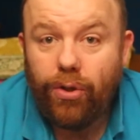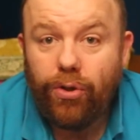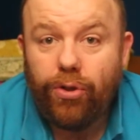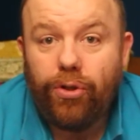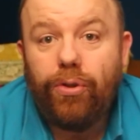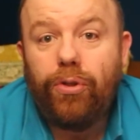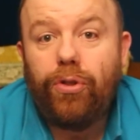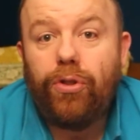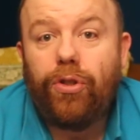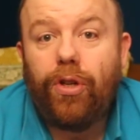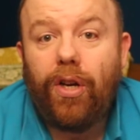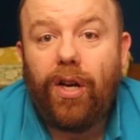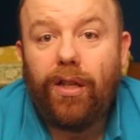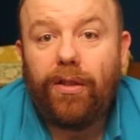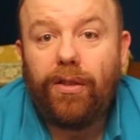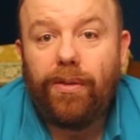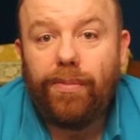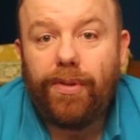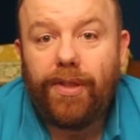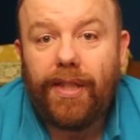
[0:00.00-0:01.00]
to the
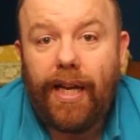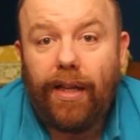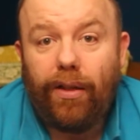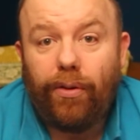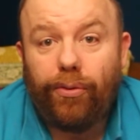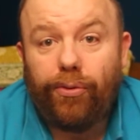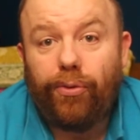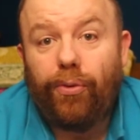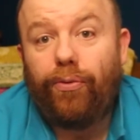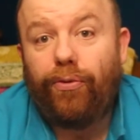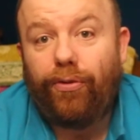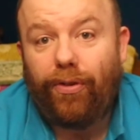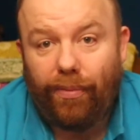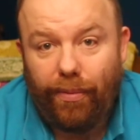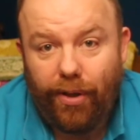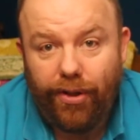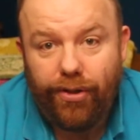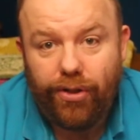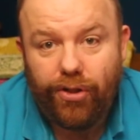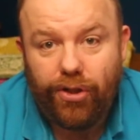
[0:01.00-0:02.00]
child themselves from
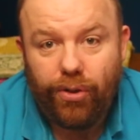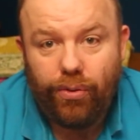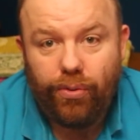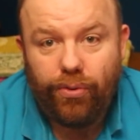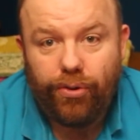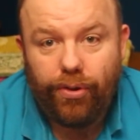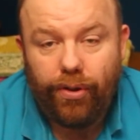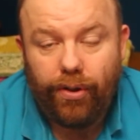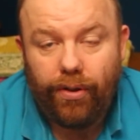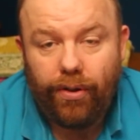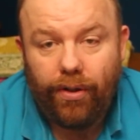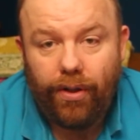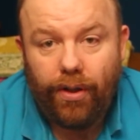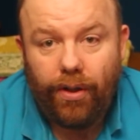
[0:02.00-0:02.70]
other children?